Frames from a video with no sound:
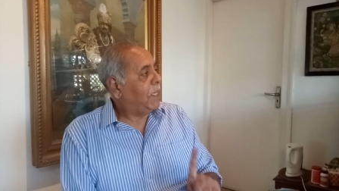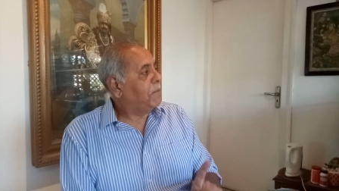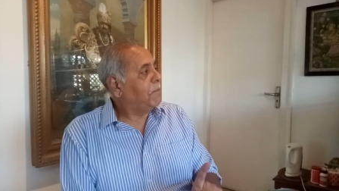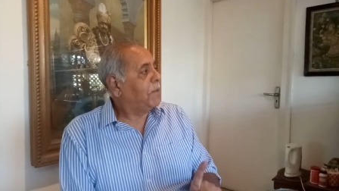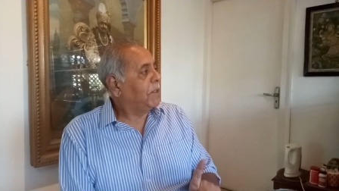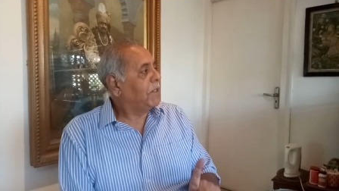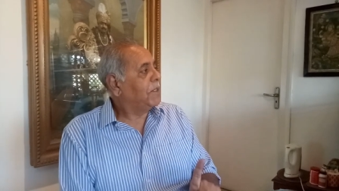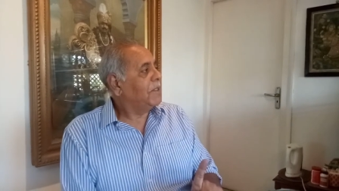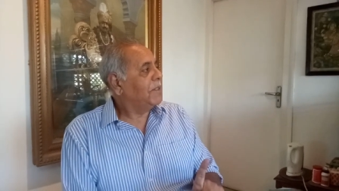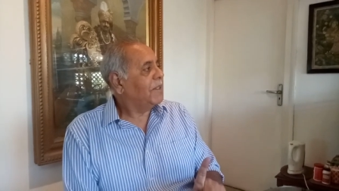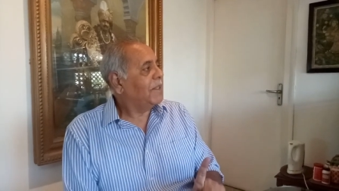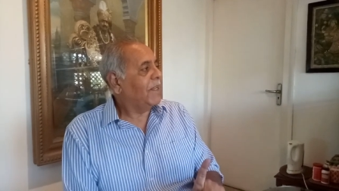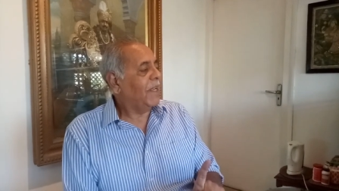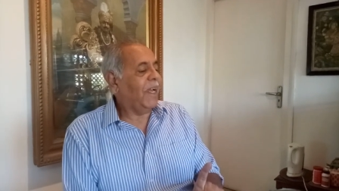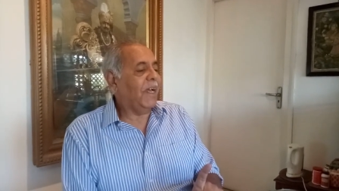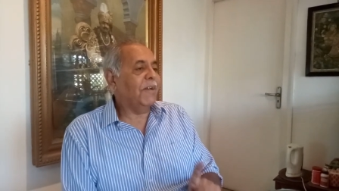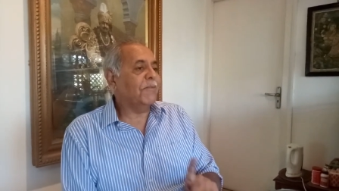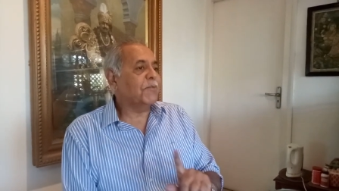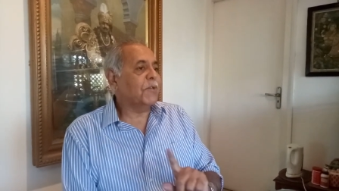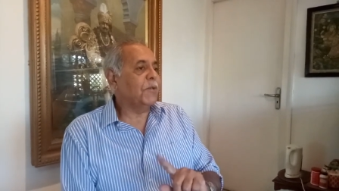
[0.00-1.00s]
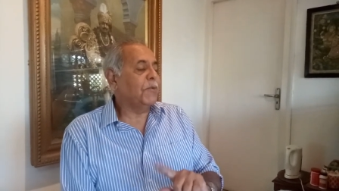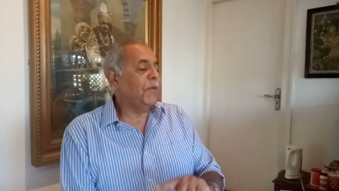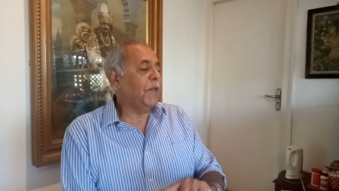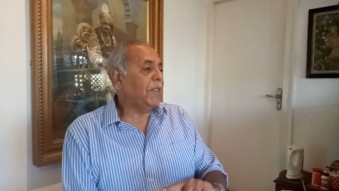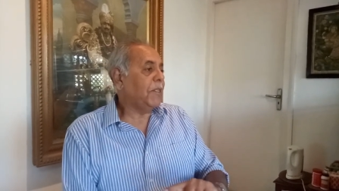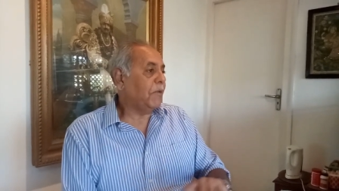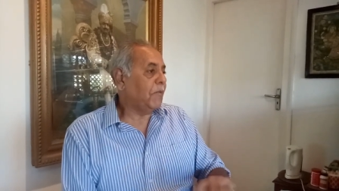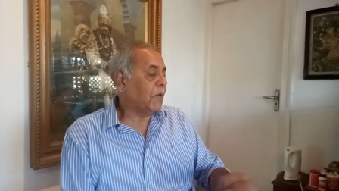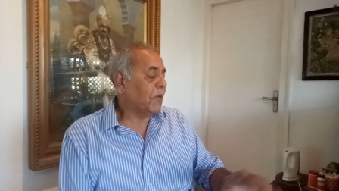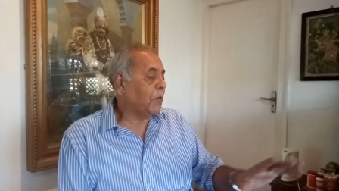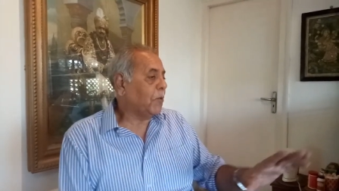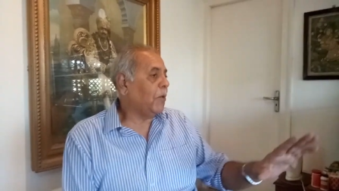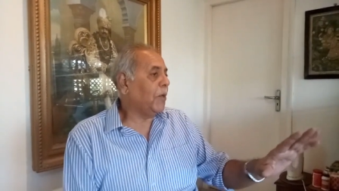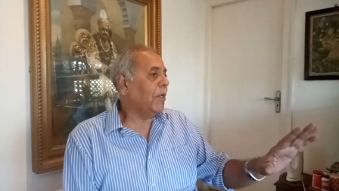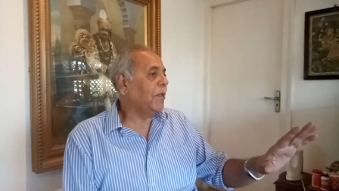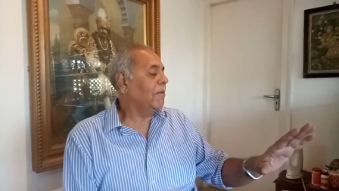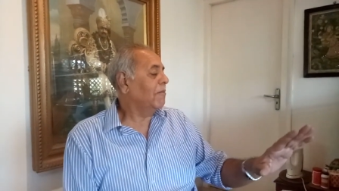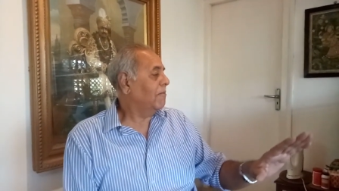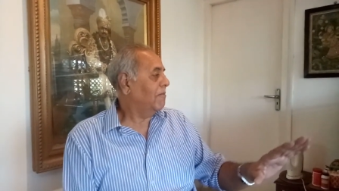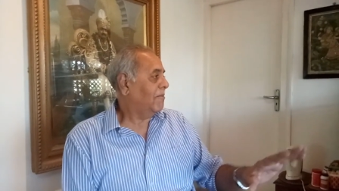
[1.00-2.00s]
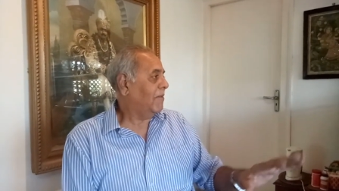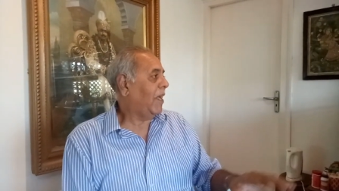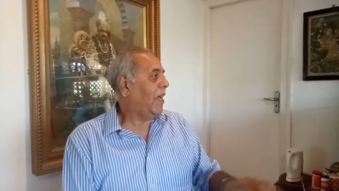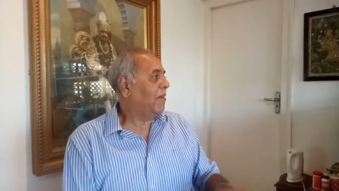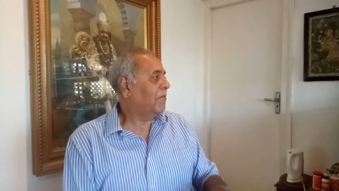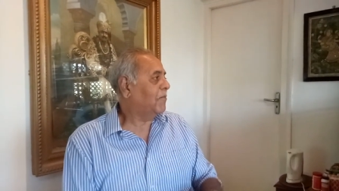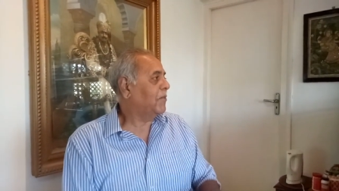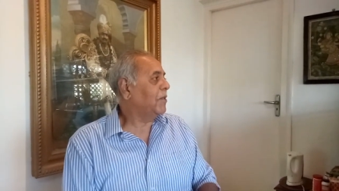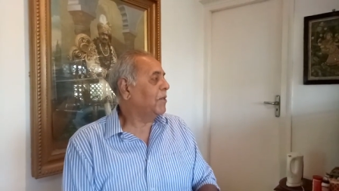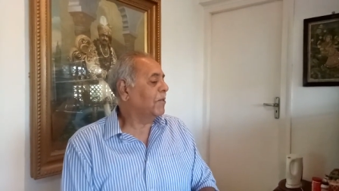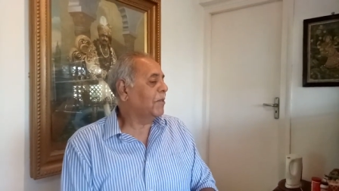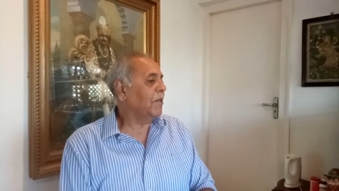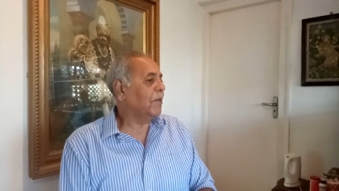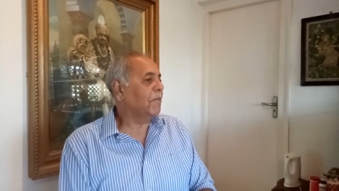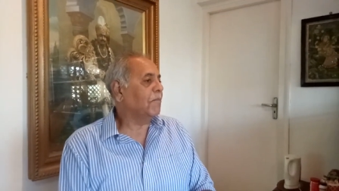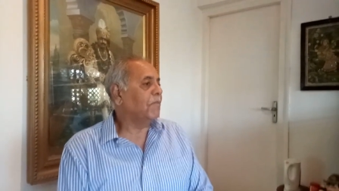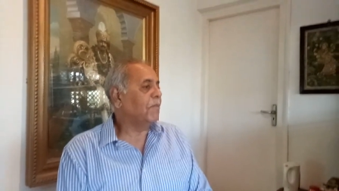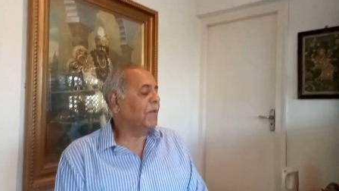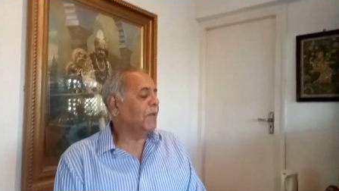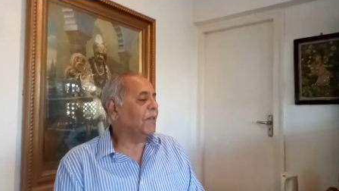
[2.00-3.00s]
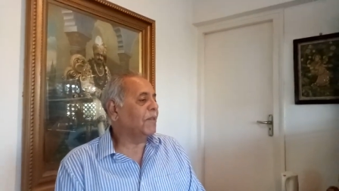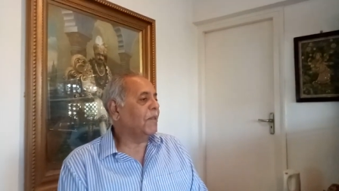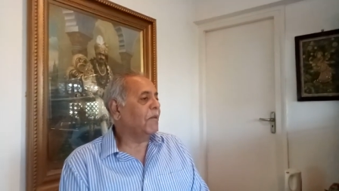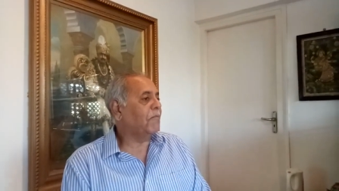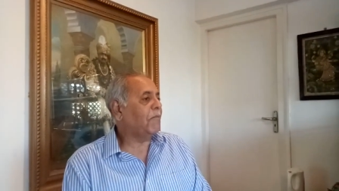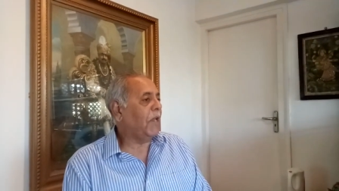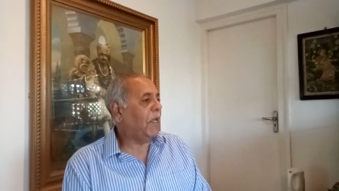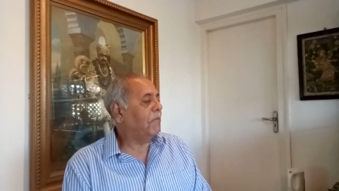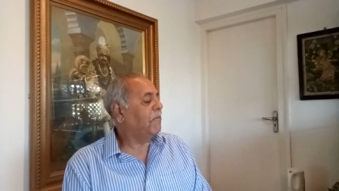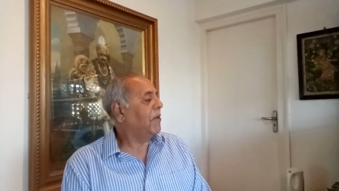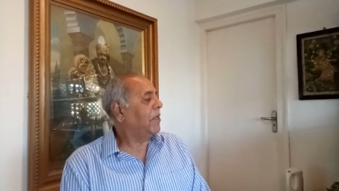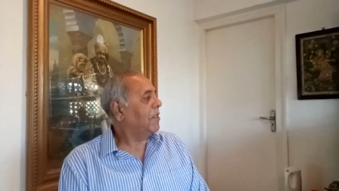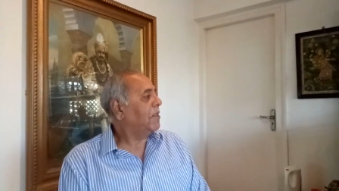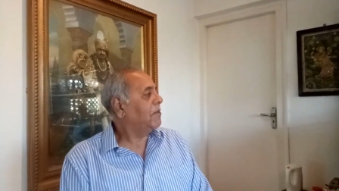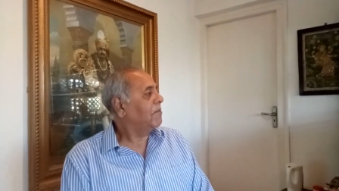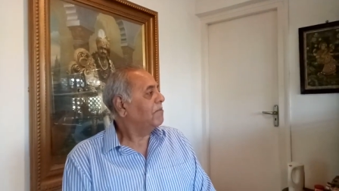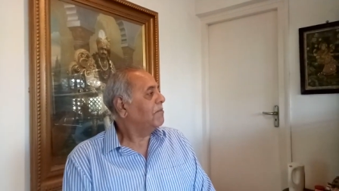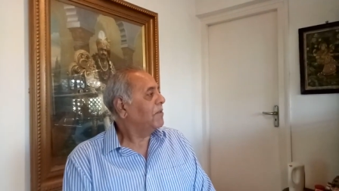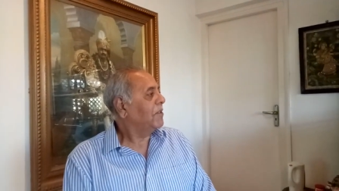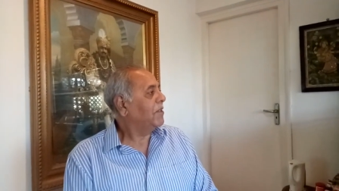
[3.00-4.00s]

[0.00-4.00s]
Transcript: Melbourne, after when they were going after the, uh, the farewell,